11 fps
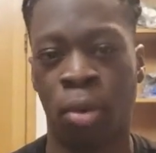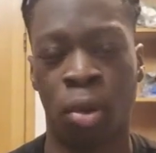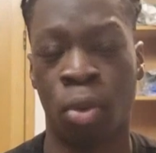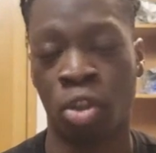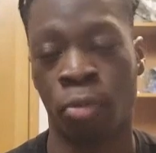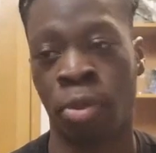but
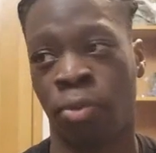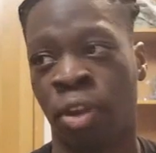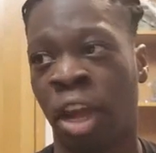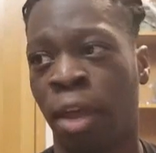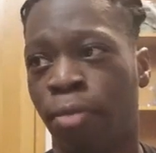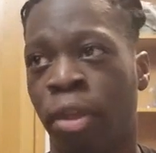what topics within
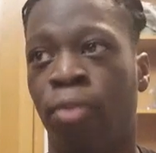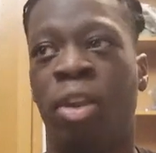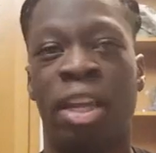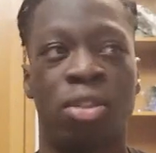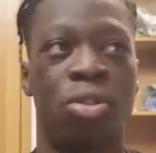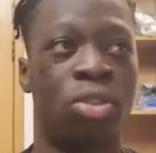IB
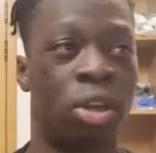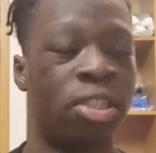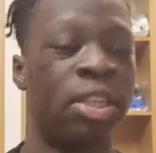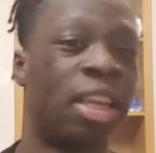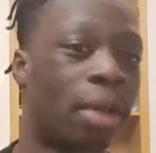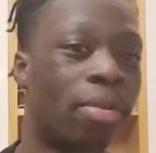relates to
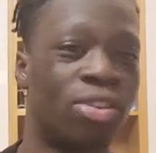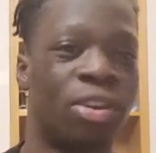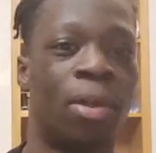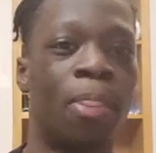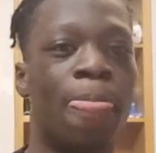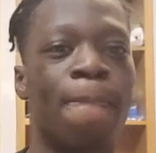solid-state chemistry.